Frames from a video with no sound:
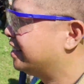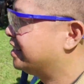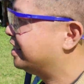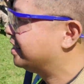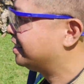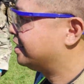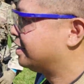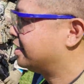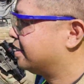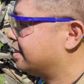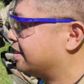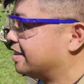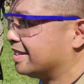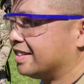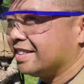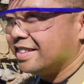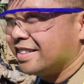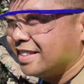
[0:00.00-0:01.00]
a
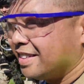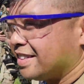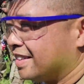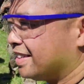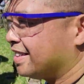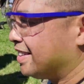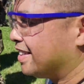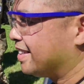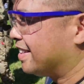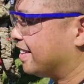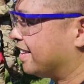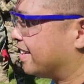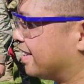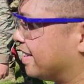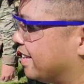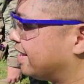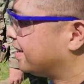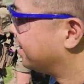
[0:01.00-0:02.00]
MilSim
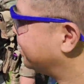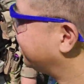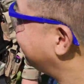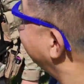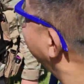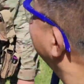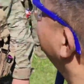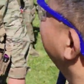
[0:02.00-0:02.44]
type game is,